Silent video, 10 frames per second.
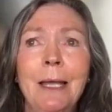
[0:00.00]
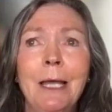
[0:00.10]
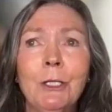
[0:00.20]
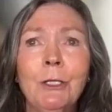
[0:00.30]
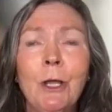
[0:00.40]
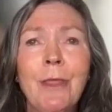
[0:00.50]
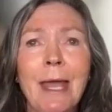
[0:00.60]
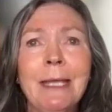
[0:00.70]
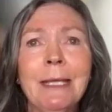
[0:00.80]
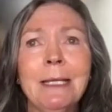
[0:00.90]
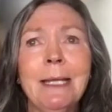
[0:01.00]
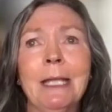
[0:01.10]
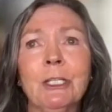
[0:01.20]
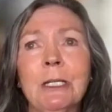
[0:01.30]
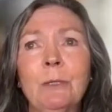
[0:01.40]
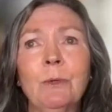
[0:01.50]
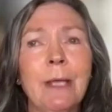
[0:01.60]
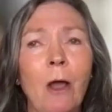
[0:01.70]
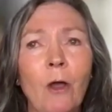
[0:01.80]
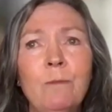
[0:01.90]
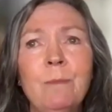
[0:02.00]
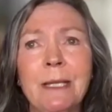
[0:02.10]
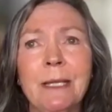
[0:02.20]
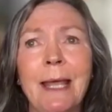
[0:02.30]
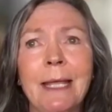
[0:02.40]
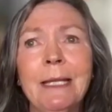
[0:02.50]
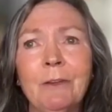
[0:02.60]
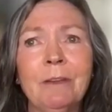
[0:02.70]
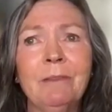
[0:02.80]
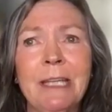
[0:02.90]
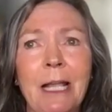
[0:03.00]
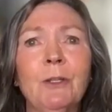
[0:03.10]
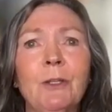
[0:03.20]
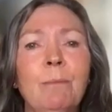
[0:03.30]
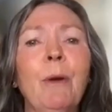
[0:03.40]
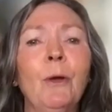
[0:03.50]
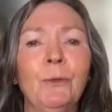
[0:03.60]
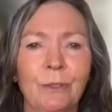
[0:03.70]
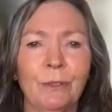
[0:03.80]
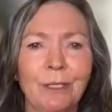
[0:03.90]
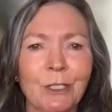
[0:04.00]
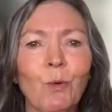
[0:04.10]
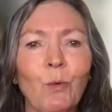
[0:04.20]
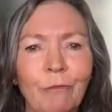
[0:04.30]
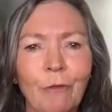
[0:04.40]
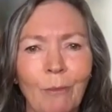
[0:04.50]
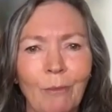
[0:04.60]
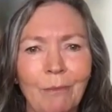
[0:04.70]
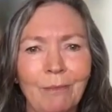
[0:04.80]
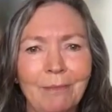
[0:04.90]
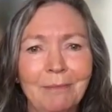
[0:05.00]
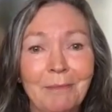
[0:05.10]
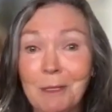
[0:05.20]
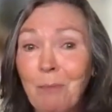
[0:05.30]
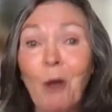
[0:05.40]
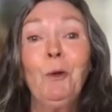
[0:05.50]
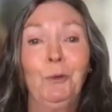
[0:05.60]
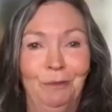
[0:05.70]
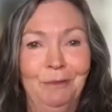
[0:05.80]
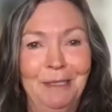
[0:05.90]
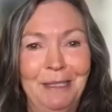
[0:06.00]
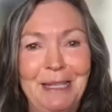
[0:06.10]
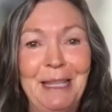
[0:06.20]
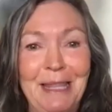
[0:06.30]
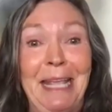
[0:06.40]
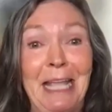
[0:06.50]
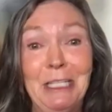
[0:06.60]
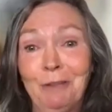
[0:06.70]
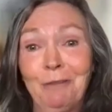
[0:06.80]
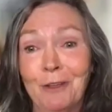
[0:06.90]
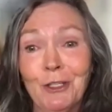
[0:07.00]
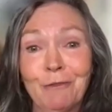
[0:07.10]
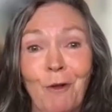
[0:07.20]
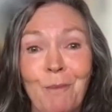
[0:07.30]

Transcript: You know, they can actually, with our Omega, they can tell you the boat that it's caught from, the boat that they catch the fish from.